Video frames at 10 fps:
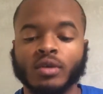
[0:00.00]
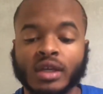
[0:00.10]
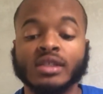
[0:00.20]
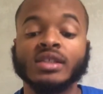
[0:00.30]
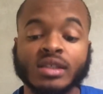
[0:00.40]

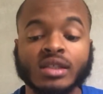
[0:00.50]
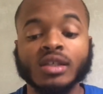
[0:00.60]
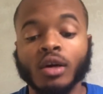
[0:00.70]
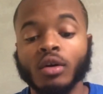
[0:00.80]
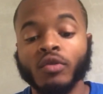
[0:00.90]
Assist to
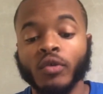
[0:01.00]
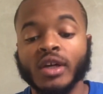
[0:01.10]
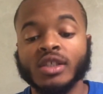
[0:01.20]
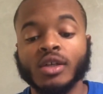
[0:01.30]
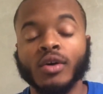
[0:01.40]
turnover
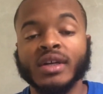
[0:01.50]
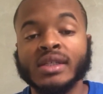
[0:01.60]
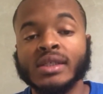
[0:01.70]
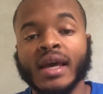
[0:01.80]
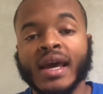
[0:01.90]
ratio in
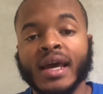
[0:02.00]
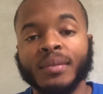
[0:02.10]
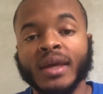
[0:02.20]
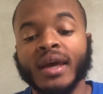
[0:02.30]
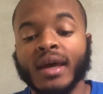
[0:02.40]
this
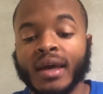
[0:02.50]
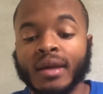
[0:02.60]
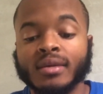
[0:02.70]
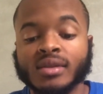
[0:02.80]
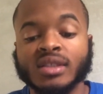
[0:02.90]
game, they
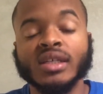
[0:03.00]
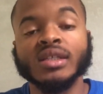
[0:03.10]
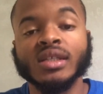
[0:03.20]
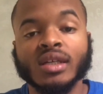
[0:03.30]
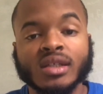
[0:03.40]
had
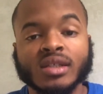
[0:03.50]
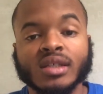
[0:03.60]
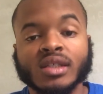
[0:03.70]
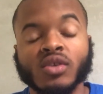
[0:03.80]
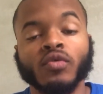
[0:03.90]
16
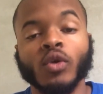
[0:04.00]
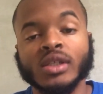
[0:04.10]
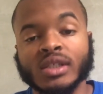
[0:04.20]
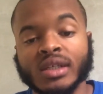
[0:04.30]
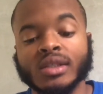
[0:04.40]
assists to
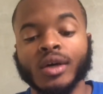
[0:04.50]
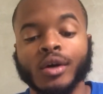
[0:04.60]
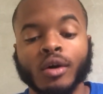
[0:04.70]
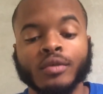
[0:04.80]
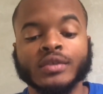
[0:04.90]
14
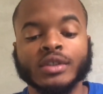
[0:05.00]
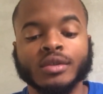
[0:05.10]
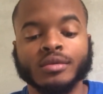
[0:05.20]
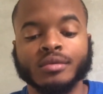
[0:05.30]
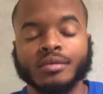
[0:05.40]
turnovers.
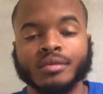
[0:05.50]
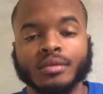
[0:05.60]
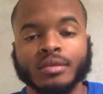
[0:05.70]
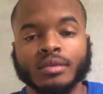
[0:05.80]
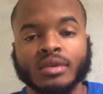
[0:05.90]

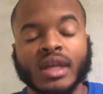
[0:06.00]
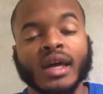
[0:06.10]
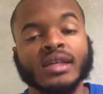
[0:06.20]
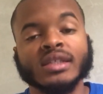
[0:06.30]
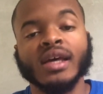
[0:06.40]

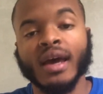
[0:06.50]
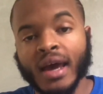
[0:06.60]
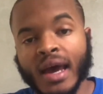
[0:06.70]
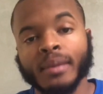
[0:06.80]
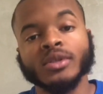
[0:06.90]
That is
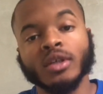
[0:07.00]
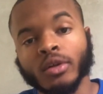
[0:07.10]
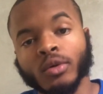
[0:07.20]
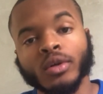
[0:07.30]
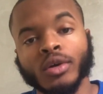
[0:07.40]

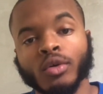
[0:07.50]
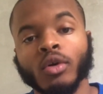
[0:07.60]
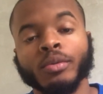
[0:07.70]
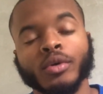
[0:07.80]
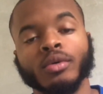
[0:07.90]
absolutely
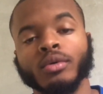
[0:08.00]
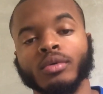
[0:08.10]
horrible.